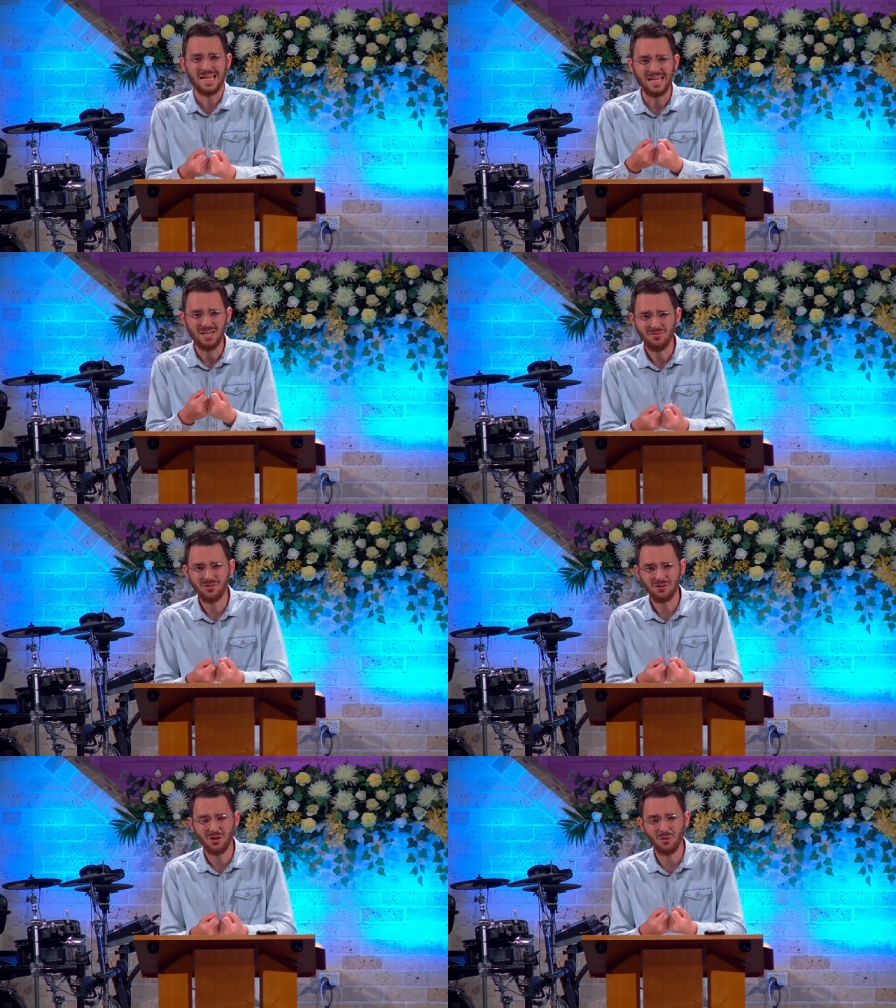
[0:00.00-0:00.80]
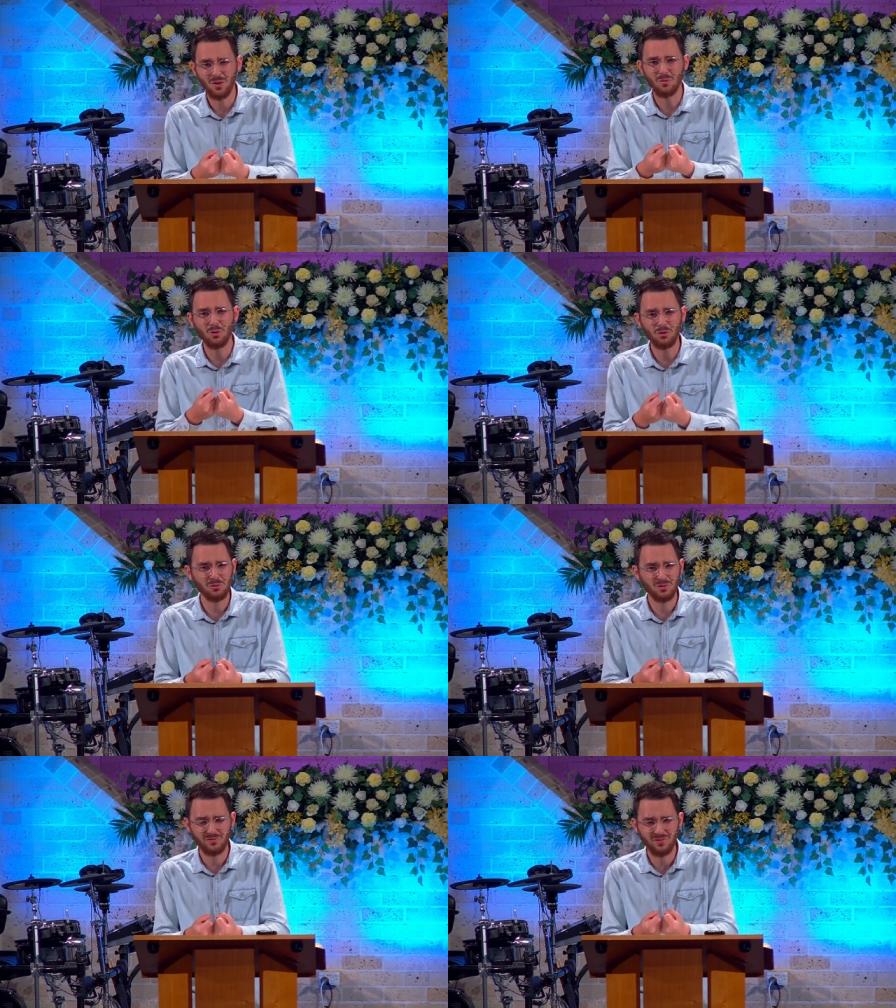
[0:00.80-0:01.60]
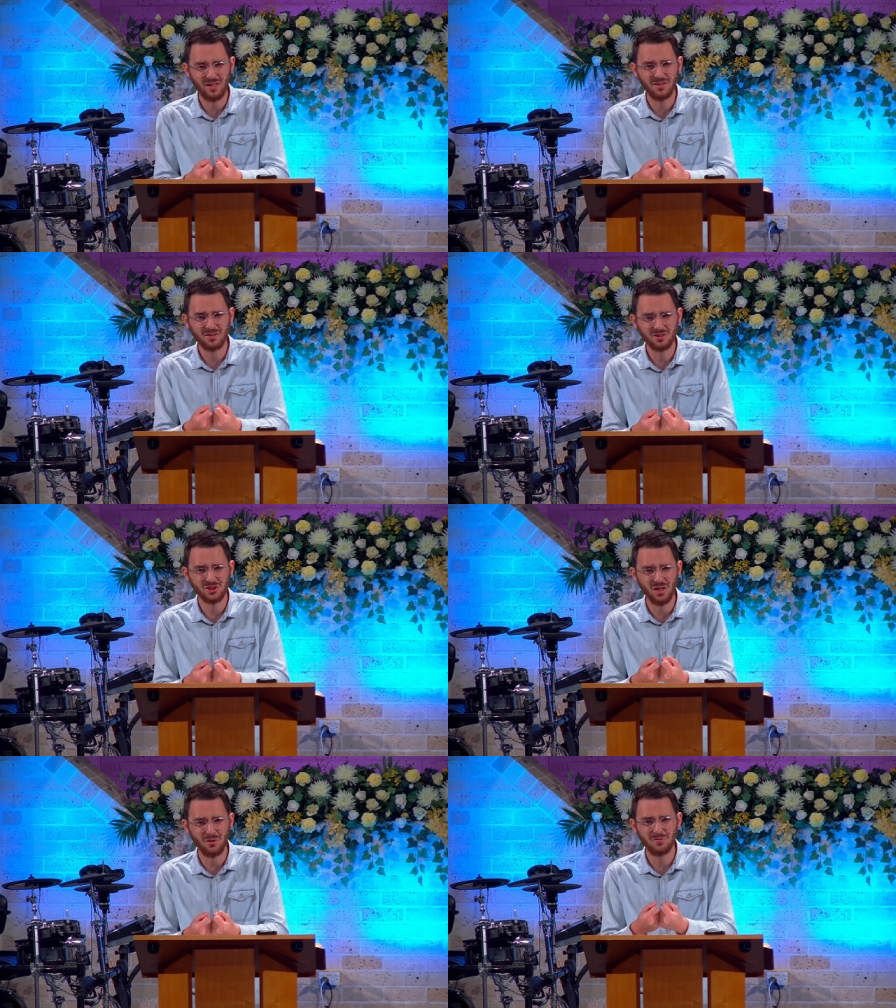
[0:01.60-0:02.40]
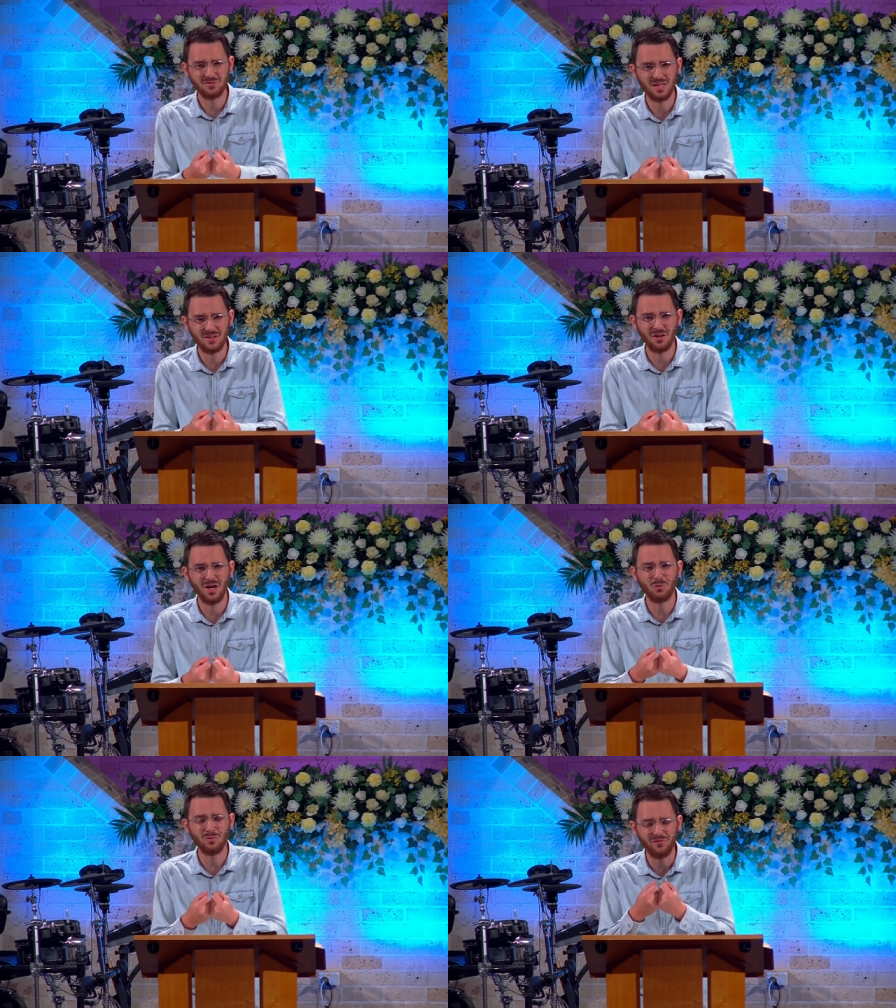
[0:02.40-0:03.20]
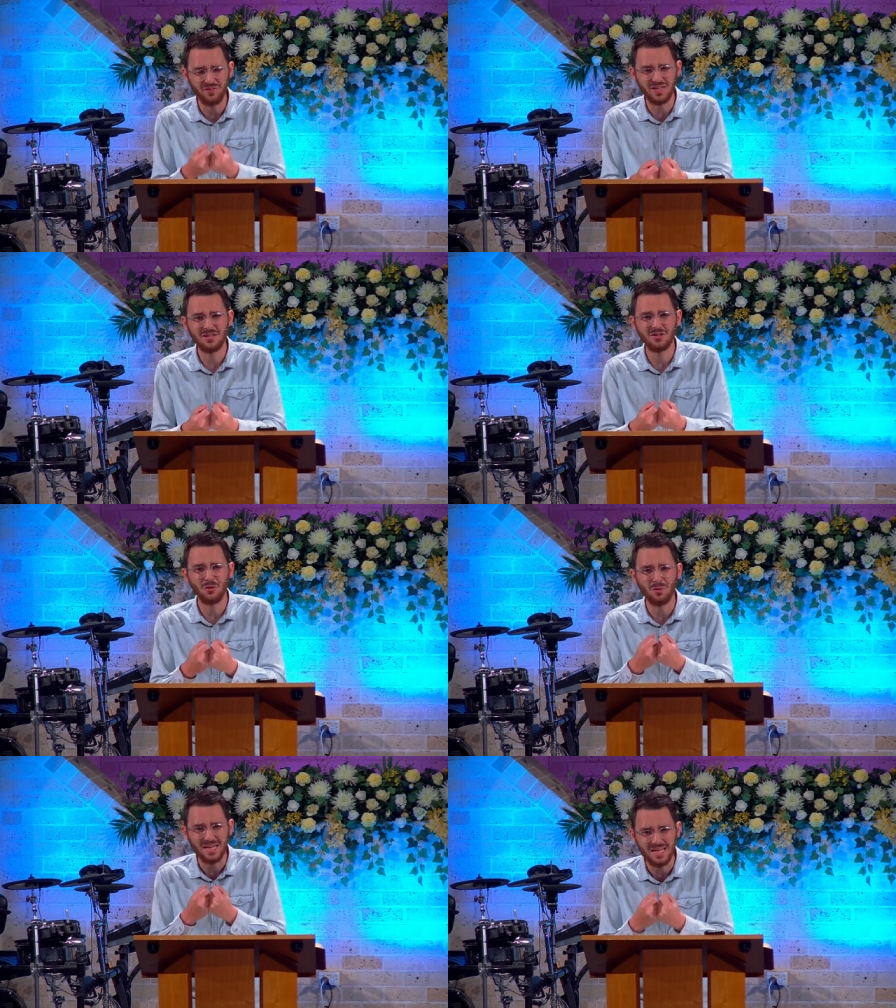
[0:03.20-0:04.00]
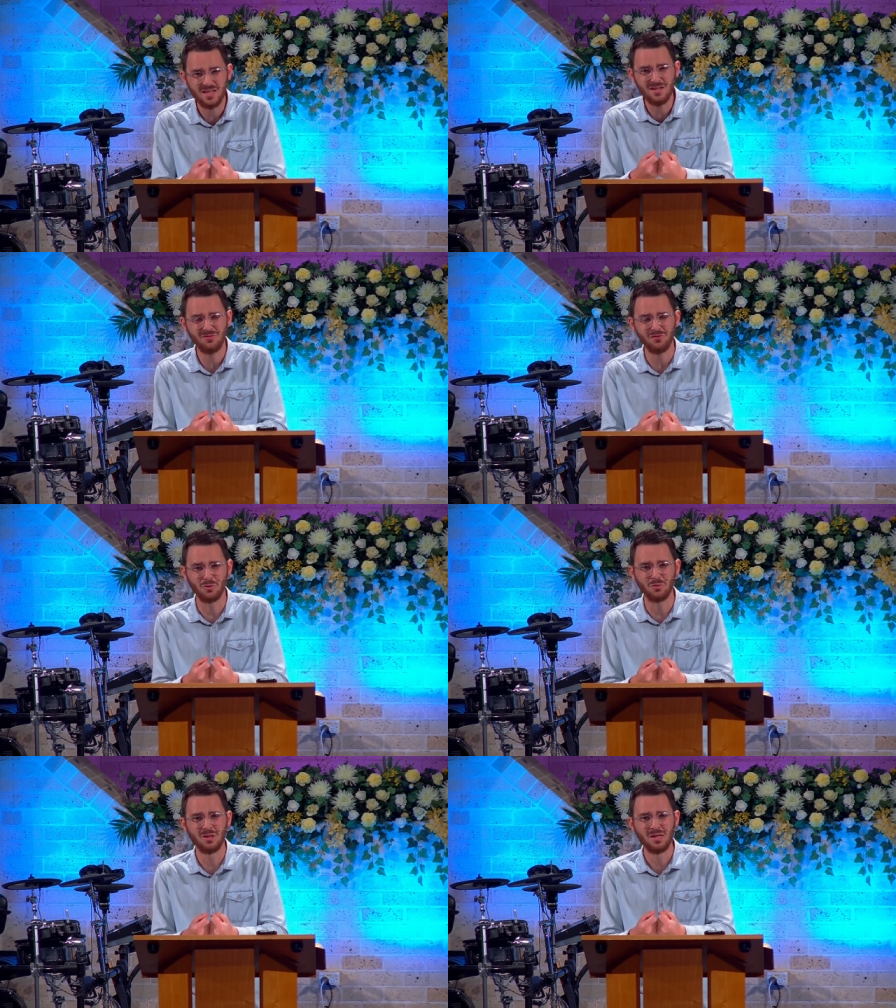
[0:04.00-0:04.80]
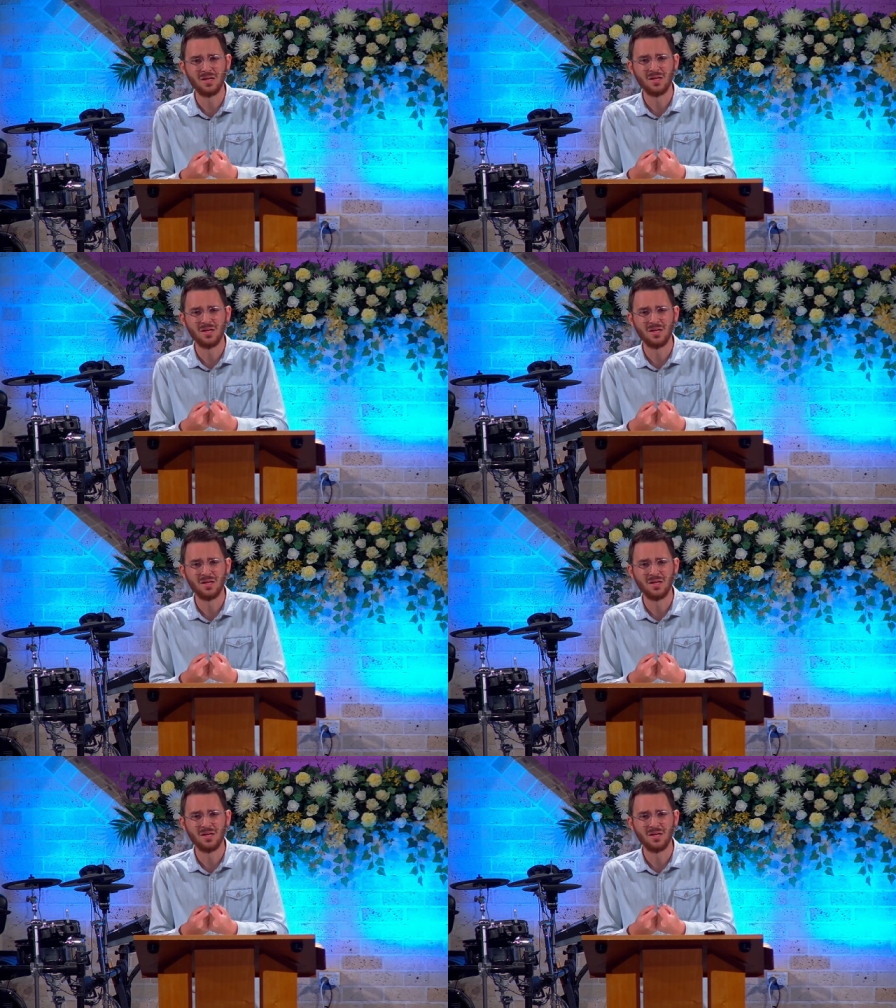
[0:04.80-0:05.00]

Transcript: Even though I walk through the valley of the shadow of death, I will fear no evil